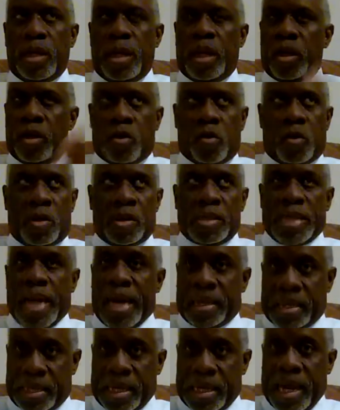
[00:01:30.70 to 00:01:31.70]
And of course,
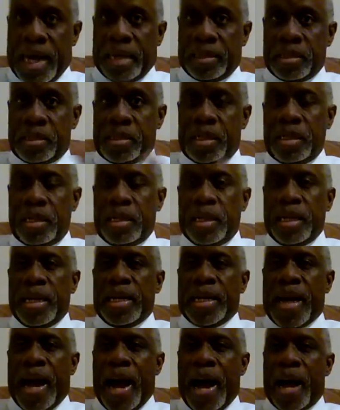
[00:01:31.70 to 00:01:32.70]
I challenged it.
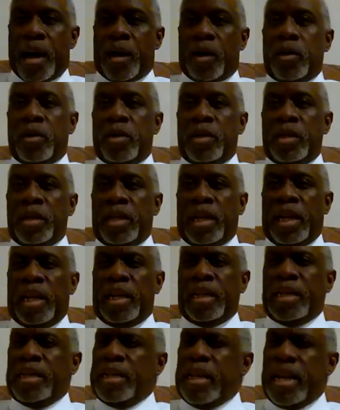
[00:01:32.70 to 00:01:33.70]
I heard it
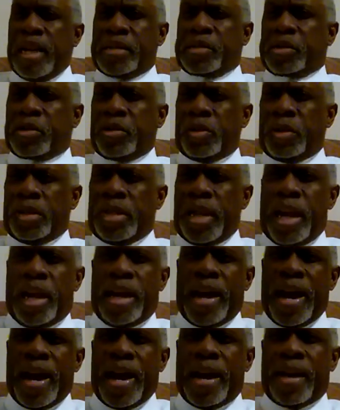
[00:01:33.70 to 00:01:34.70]
again
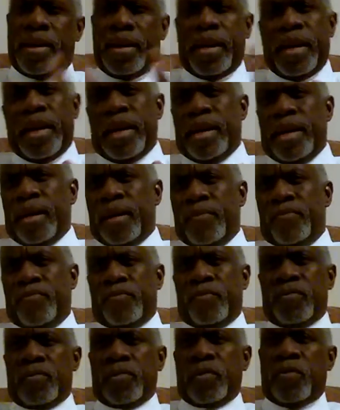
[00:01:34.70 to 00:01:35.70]
yesterday. I
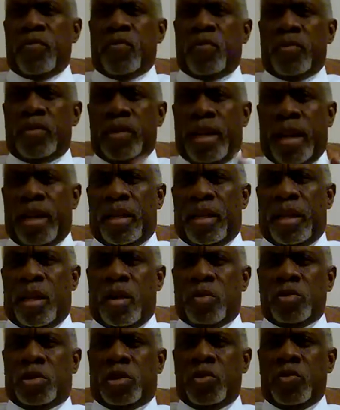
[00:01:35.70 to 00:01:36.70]
had
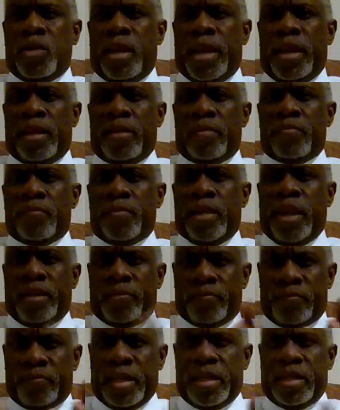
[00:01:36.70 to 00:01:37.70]
go to a,
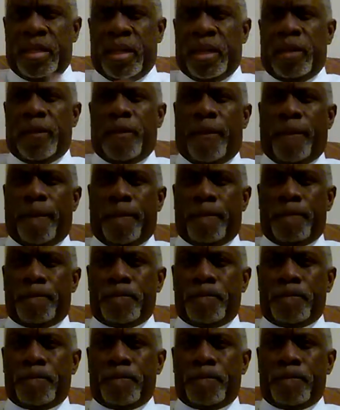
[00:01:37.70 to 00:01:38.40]
a meeting